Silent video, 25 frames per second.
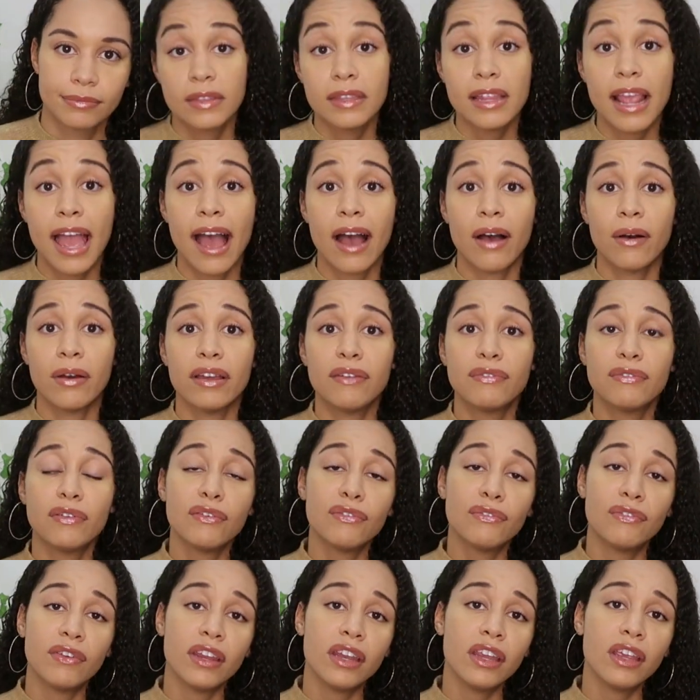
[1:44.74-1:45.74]
Now, if
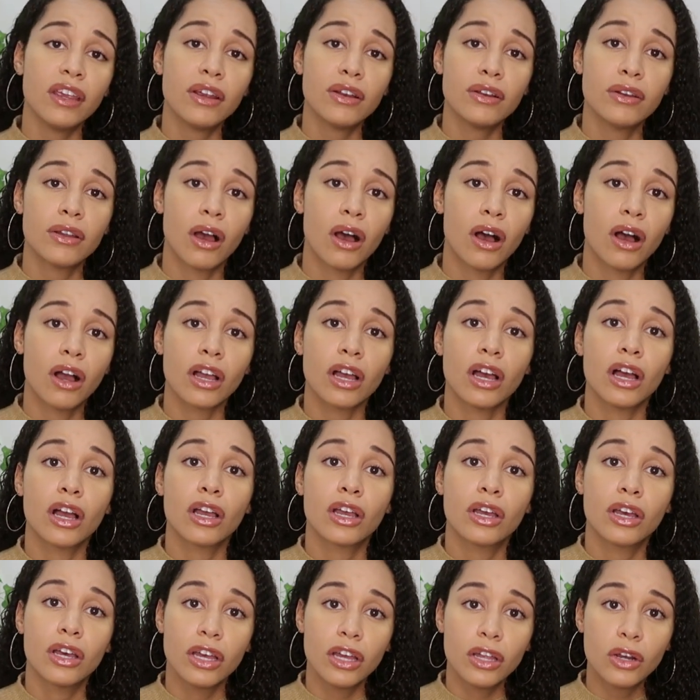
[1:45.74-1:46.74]
you're feeding your dog
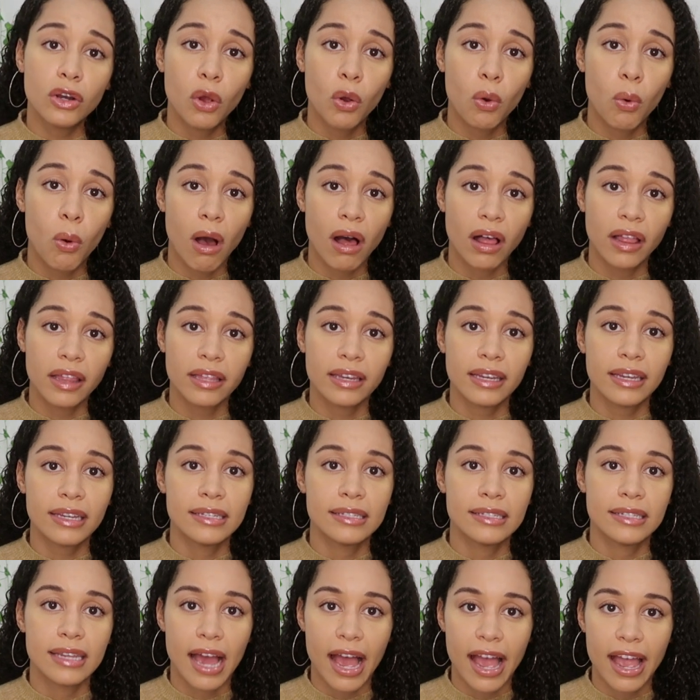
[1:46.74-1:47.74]
a good quality
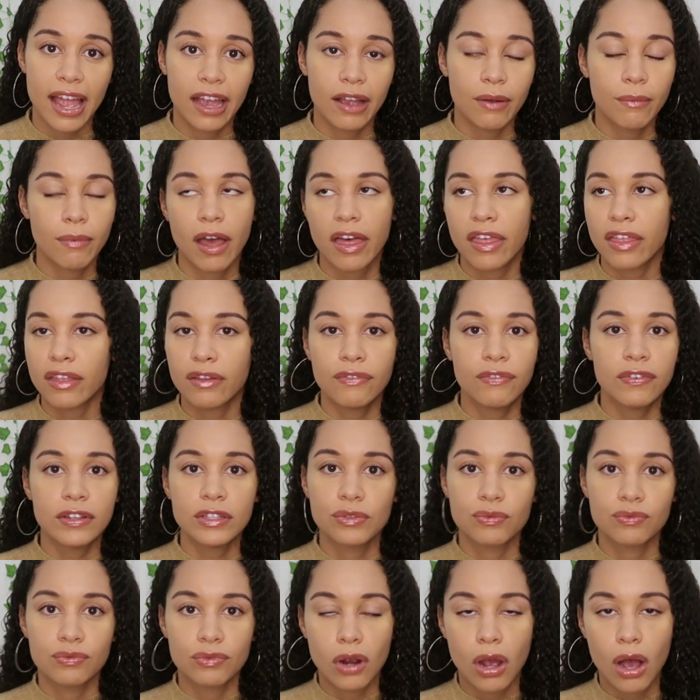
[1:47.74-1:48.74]
diet, whether if
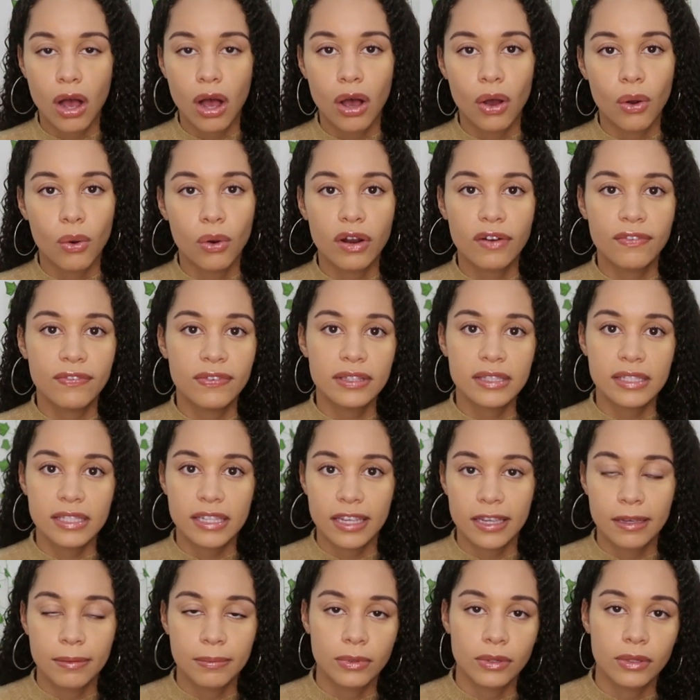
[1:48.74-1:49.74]
it's raw or if it's
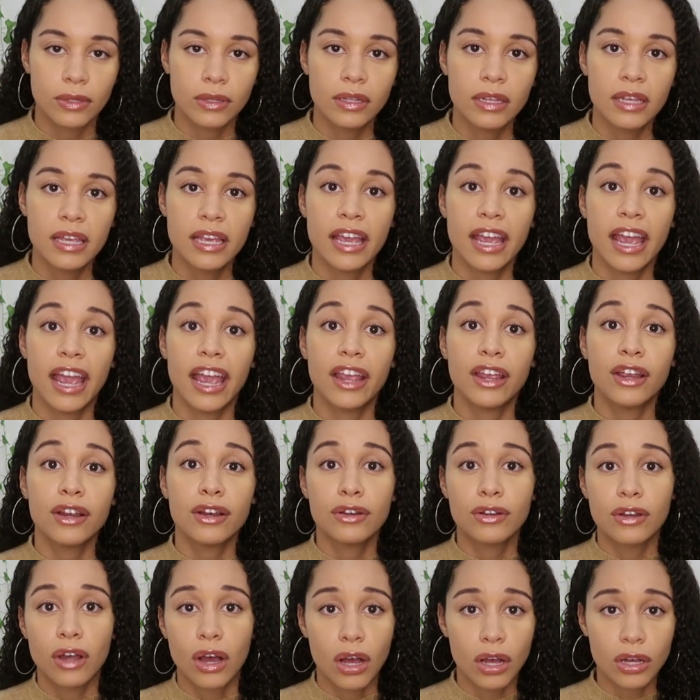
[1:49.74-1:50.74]
kibble, and
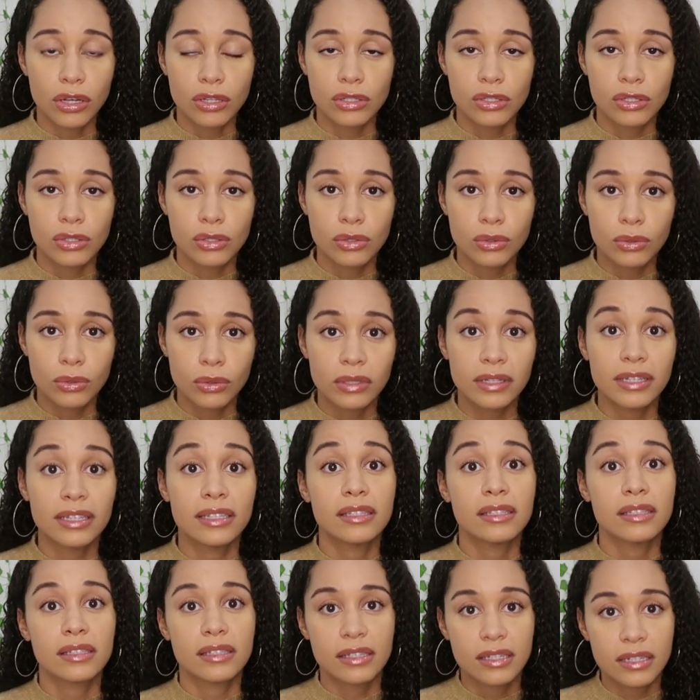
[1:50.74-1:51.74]
your dog's stool
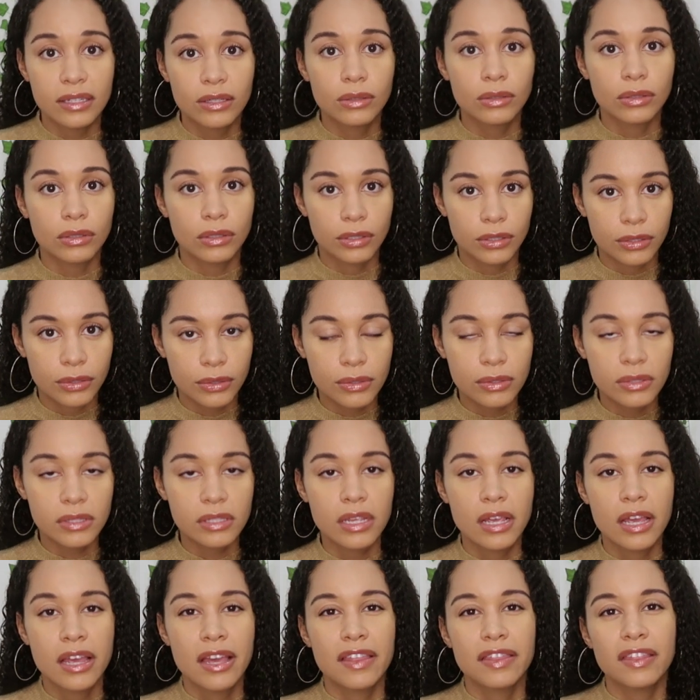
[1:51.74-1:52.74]
is still
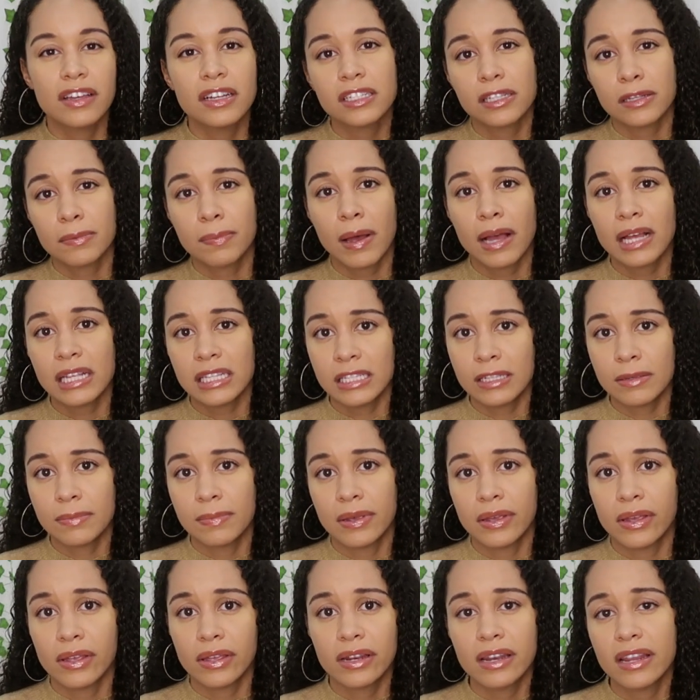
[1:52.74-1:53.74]
loose, there's a
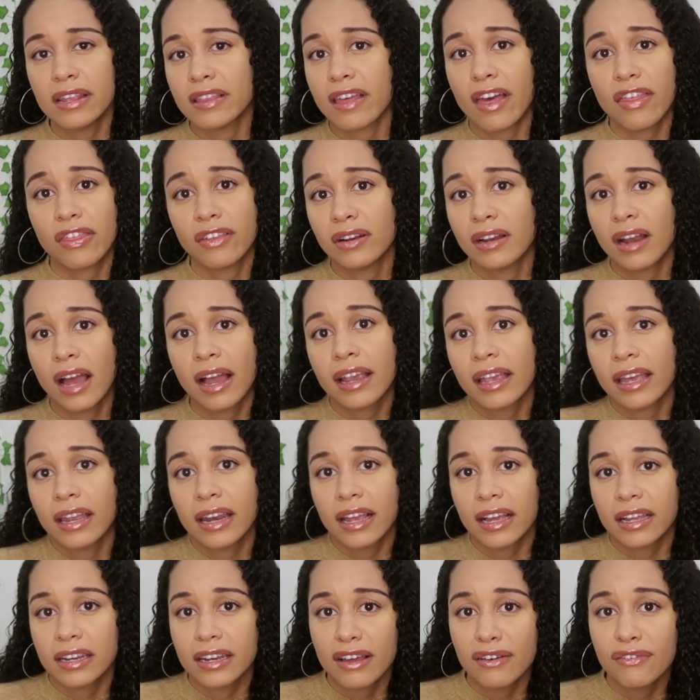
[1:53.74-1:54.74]
possibility that they're not
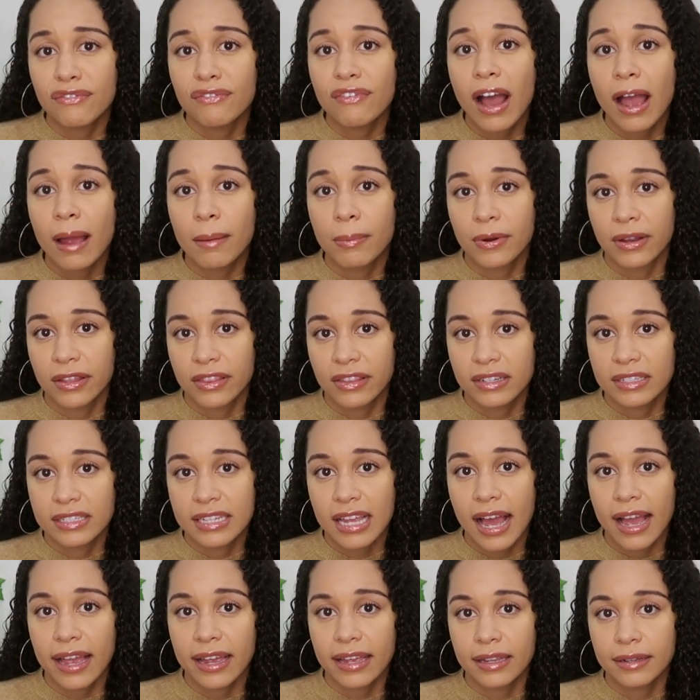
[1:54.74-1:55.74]
getting enough fiber in their
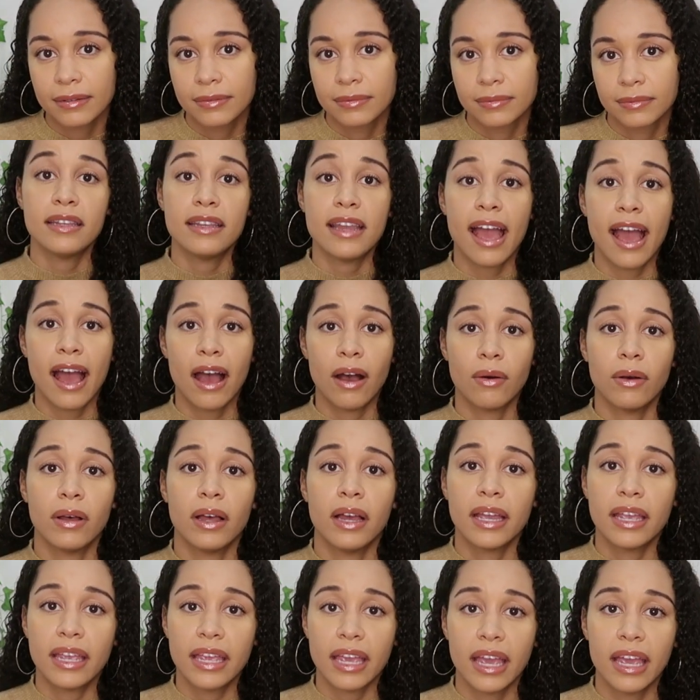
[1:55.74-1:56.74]
diet. Now,
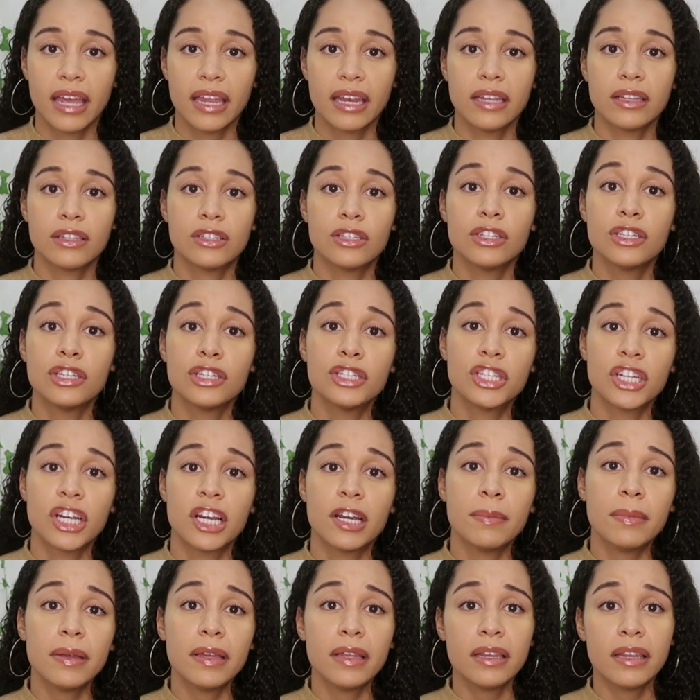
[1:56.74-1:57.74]
again, to
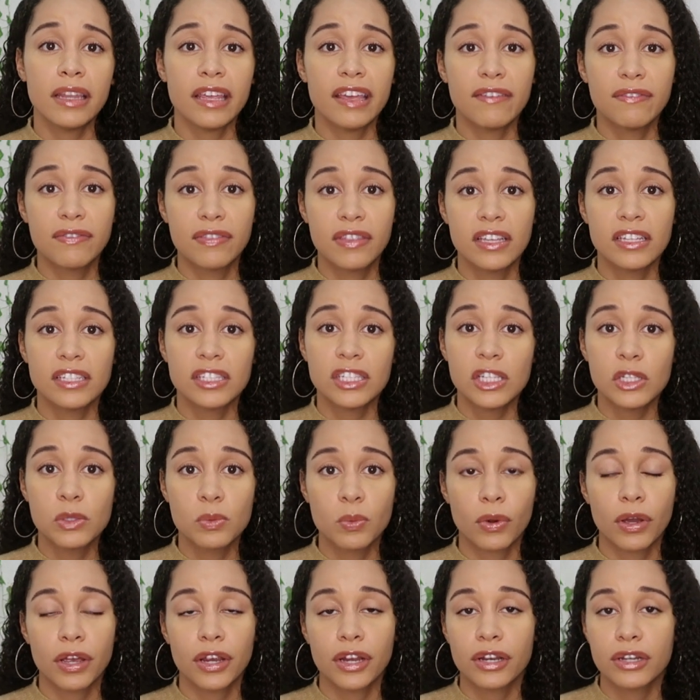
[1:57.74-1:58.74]
determine if this is
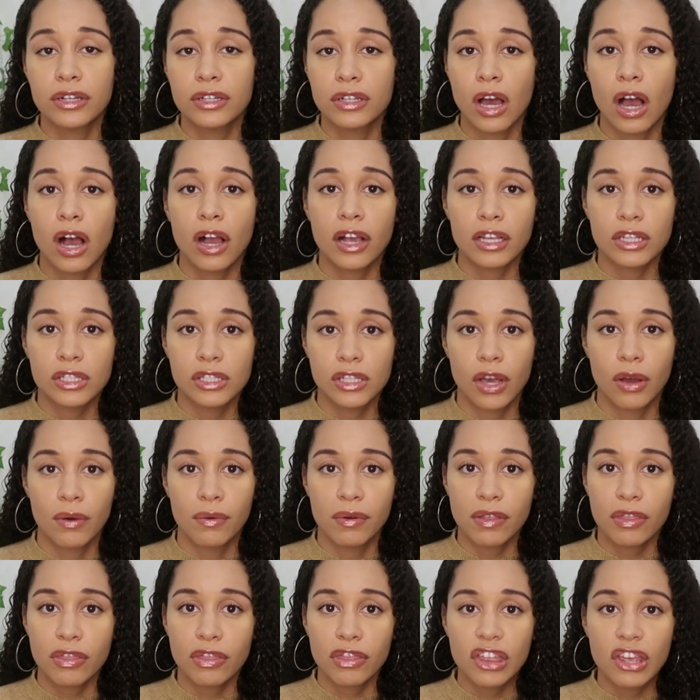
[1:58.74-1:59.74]
what your dog is
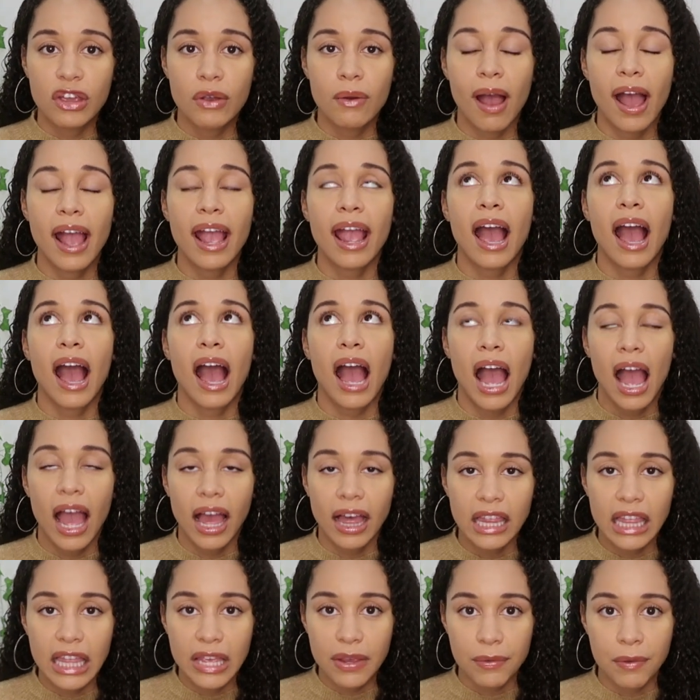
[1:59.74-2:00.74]
going through, I
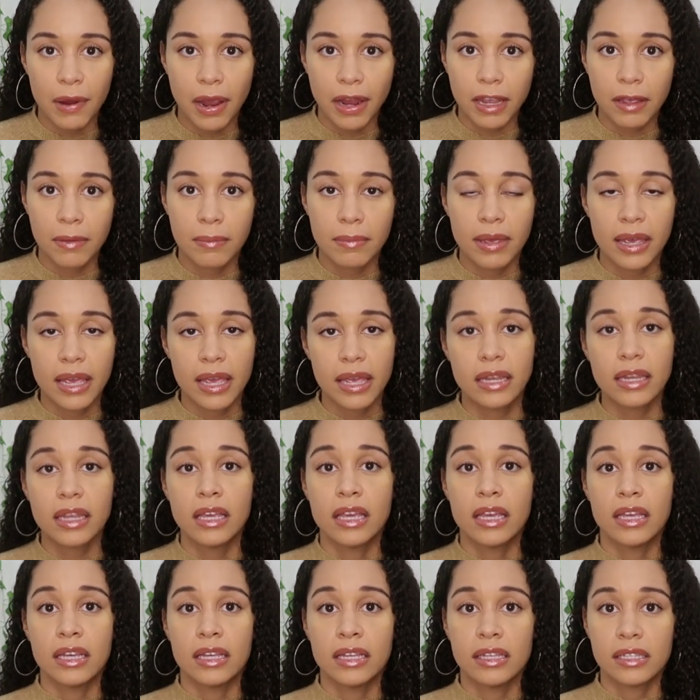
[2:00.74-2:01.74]
highly recommend
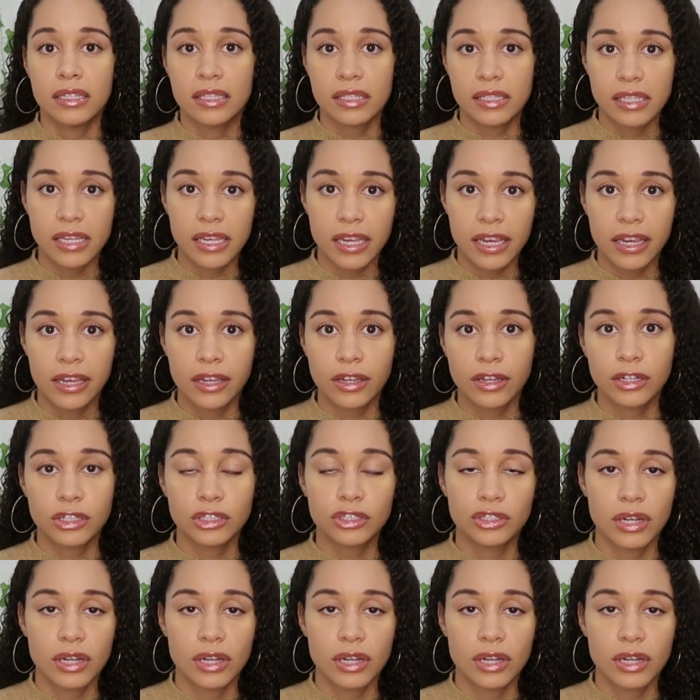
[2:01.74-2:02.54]
seeing your